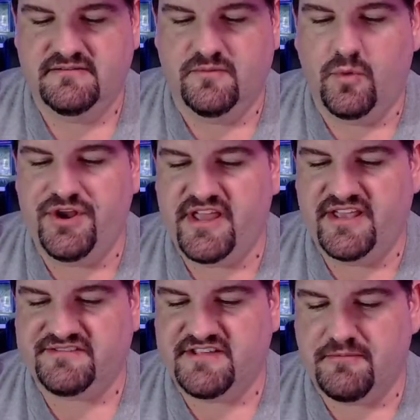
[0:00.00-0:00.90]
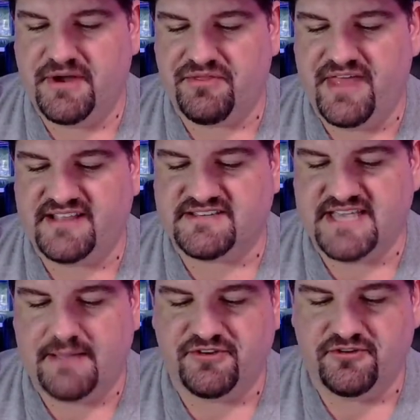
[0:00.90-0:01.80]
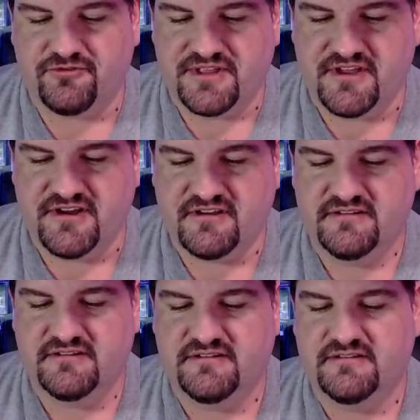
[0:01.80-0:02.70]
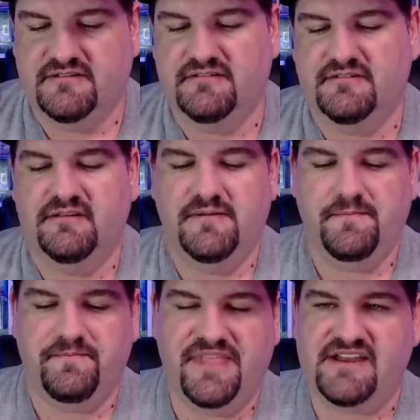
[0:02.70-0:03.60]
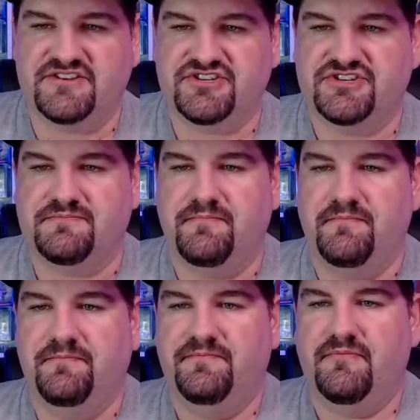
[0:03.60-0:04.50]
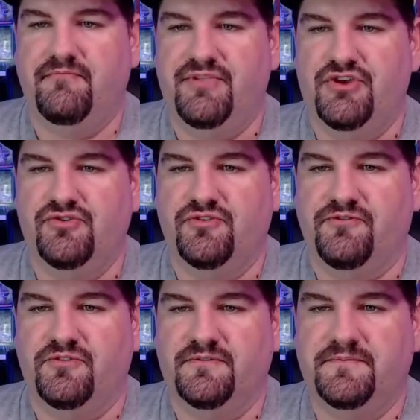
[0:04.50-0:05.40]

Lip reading: What do you guys think about that Zapdos right there? That is just beautiful.